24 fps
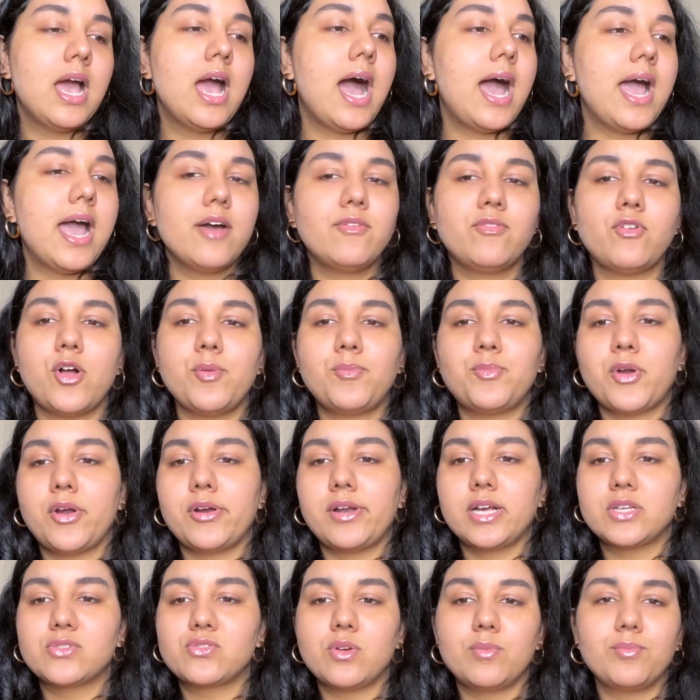I have all
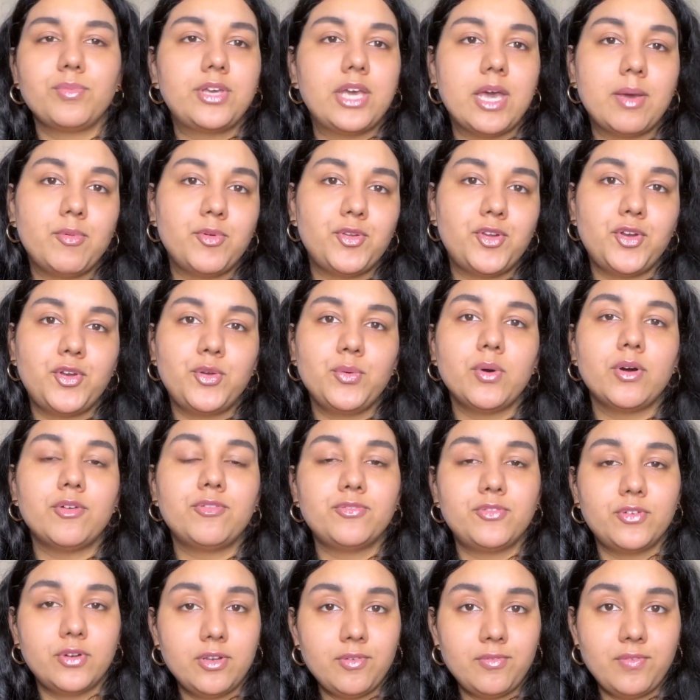products from K-beauty do a
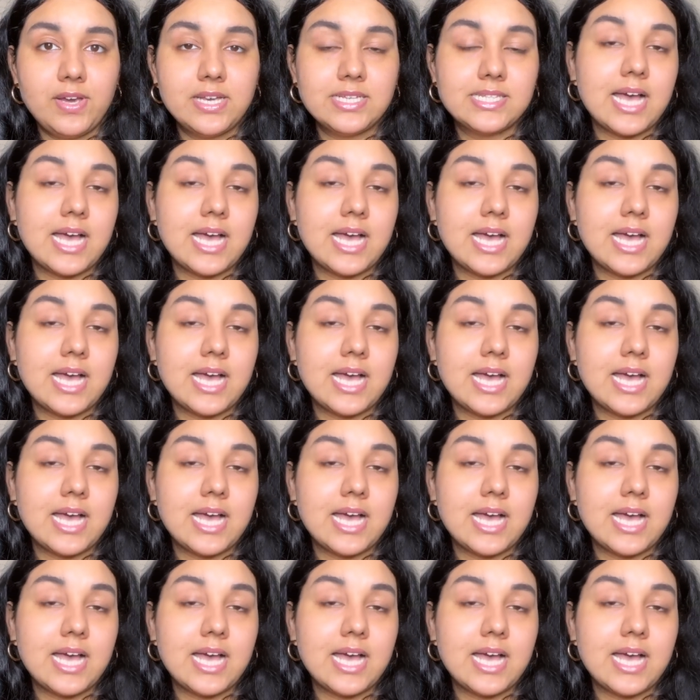full face.